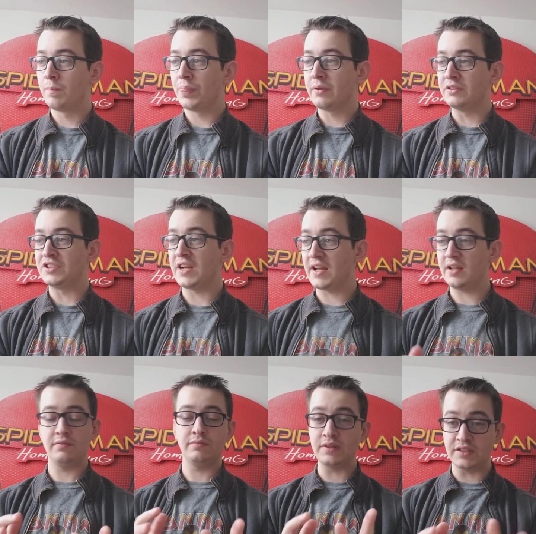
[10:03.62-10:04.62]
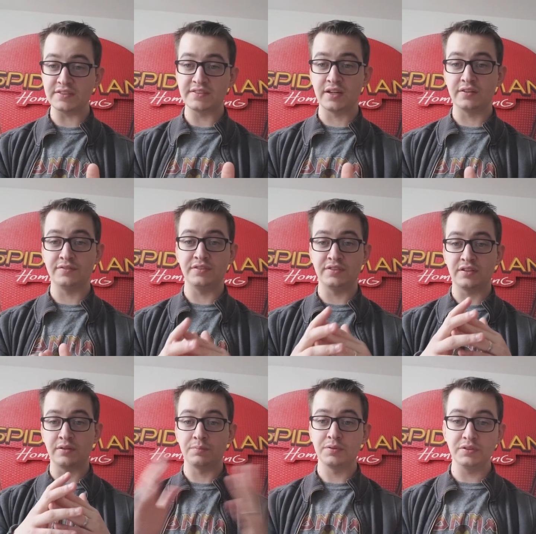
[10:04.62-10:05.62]
Which that in itself is a
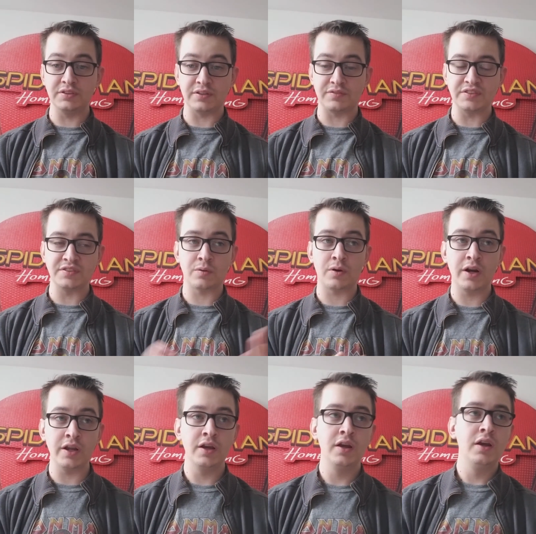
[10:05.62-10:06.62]
completely different story.